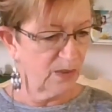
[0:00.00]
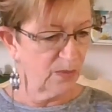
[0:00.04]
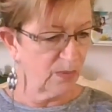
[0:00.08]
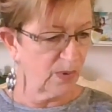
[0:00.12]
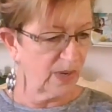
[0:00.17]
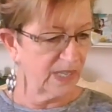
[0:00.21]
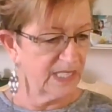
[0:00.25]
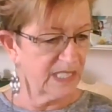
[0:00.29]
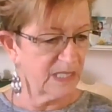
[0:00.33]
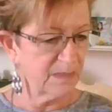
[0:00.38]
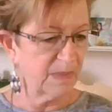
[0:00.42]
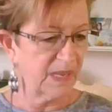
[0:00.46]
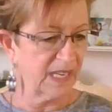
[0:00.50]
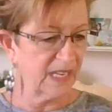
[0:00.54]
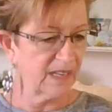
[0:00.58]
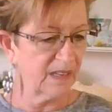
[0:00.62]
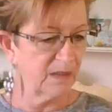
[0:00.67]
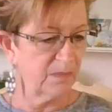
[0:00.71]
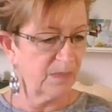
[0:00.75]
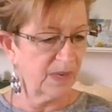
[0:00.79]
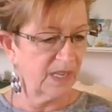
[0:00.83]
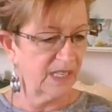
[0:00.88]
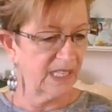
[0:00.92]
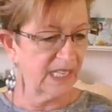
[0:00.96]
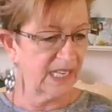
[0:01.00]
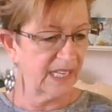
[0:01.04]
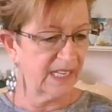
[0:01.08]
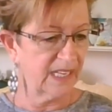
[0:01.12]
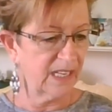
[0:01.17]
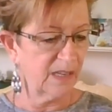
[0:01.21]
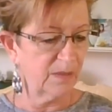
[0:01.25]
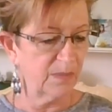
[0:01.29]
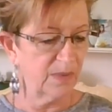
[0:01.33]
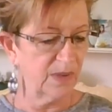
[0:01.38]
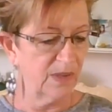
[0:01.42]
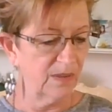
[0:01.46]
right smack in my
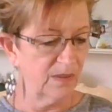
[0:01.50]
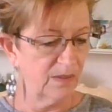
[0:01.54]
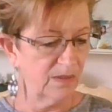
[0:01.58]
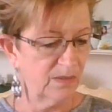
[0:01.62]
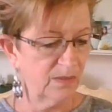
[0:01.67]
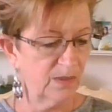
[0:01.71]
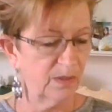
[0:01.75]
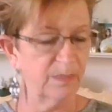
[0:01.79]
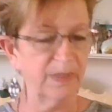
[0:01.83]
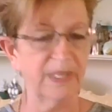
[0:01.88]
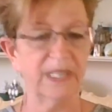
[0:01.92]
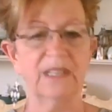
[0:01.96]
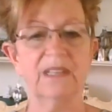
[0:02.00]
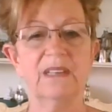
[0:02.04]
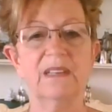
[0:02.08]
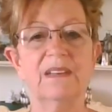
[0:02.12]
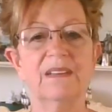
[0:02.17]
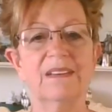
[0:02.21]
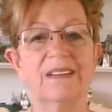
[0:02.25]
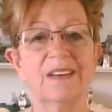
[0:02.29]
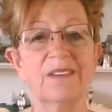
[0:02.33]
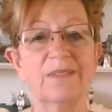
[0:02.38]
dab will be